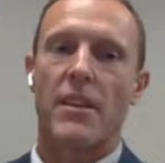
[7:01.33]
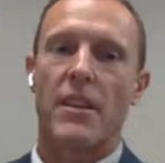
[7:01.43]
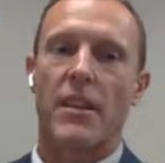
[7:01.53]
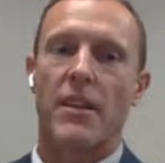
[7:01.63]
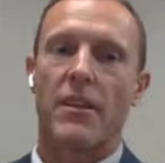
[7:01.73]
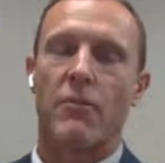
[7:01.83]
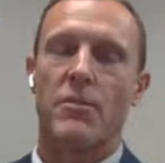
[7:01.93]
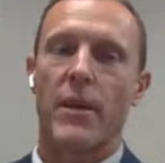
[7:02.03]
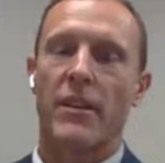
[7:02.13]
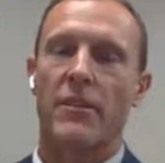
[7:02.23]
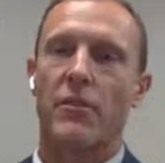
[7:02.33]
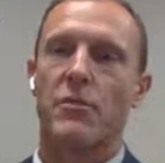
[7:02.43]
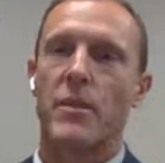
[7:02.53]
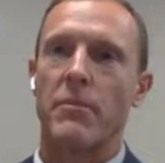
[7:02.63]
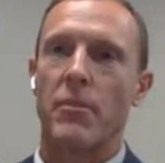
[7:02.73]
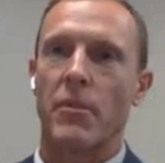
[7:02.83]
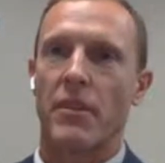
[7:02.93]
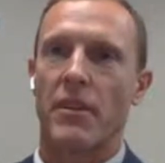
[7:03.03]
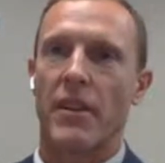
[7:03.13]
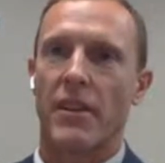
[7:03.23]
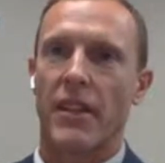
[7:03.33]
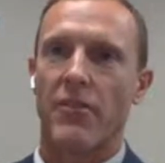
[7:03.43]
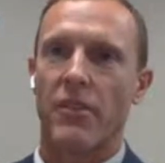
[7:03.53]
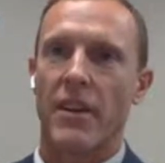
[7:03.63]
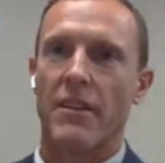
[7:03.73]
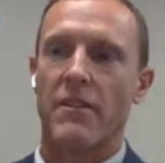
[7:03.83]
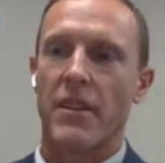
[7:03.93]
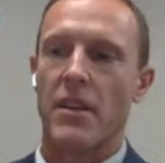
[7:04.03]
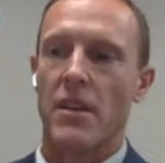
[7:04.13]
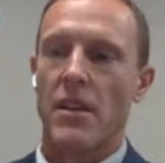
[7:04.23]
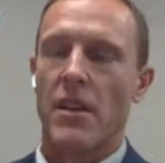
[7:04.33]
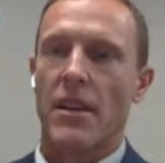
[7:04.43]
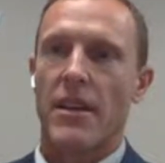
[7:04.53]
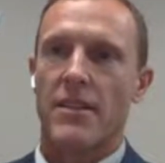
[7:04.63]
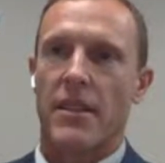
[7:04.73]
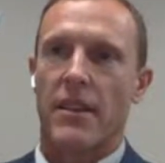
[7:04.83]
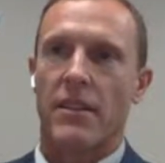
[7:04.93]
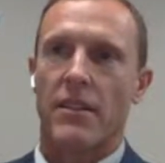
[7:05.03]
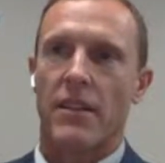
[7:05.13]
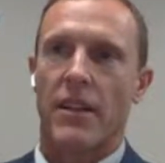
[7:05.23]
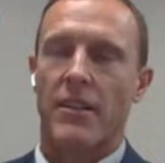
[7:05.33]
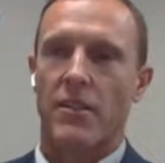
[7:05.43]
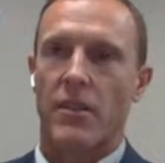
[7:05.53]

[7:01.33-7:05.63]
And respected those people. And later in life, as I got